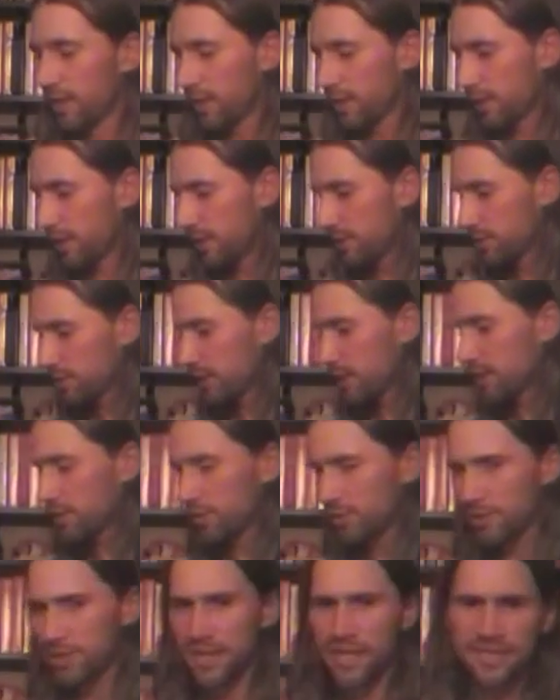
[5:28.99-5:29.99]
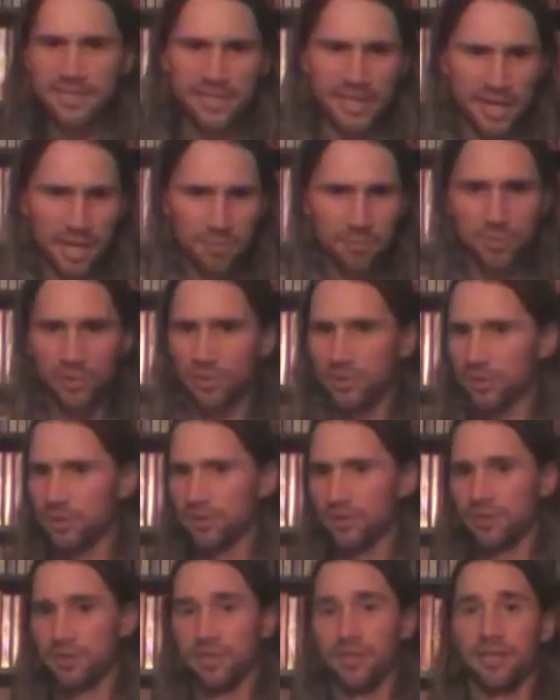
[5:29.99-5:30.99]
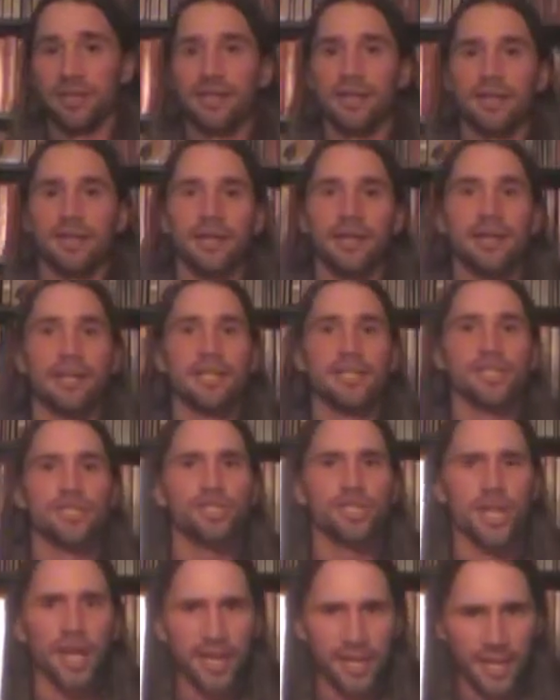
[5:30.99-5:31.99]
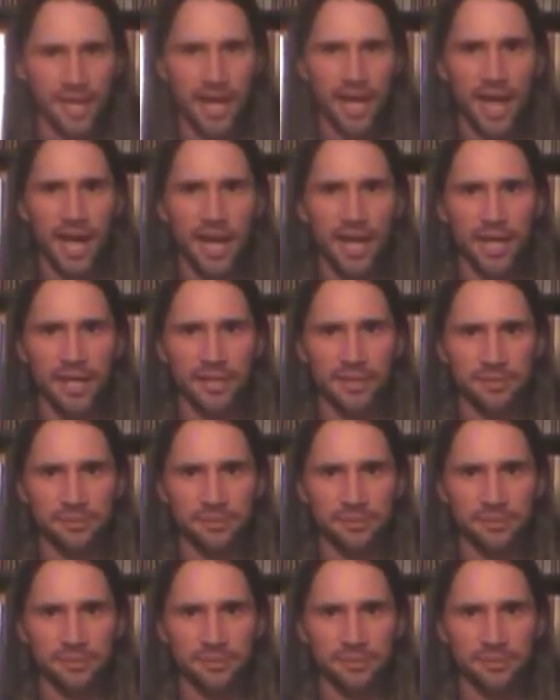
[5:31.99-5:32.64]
Here's a good example. Shanghai.